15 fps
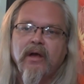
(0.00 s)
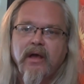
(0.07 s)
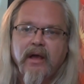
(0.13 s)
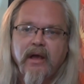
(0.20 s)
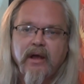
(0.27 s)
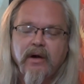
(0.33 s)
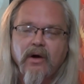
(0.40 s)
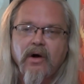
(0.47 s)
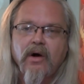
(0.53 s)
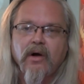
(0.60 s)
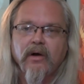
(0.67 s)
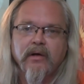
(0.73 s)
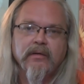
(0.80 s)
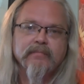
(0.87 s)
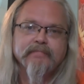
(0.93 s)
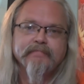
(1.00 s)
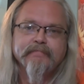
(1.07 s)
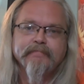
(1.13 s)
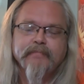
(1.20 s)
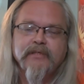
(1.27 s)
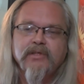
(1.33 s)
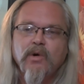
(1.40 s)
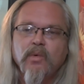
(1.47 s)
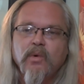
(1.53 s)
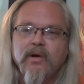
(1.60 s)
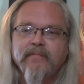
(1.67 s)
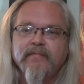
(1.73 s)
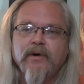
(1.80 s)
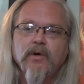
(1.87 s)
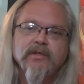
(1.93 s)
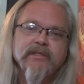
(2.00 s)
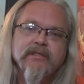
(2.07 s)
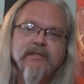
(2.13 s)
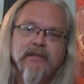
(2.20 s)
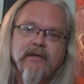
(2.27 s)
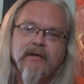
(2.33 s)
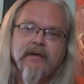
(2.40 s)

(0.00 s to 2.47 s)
and on. But don't worry, folks.